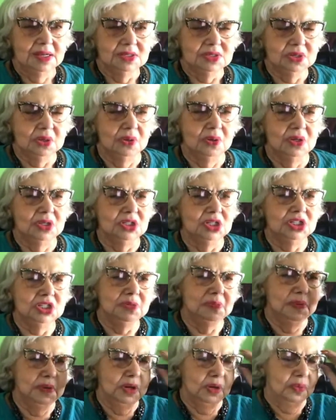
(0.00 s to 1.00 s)
So
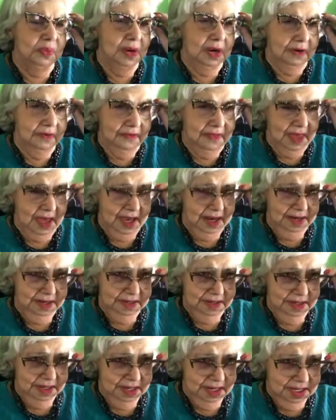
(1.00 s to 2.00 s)
just be aware of that.
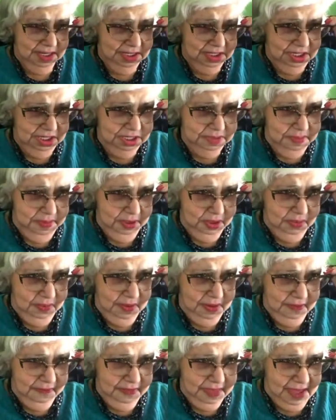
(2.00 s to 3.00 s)
Just be
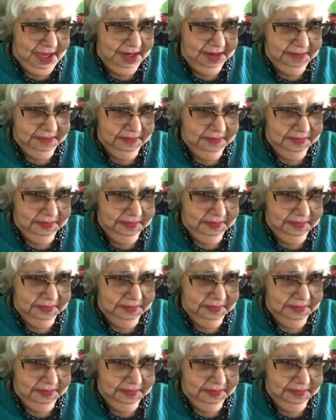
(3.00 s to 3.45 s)
aware of that.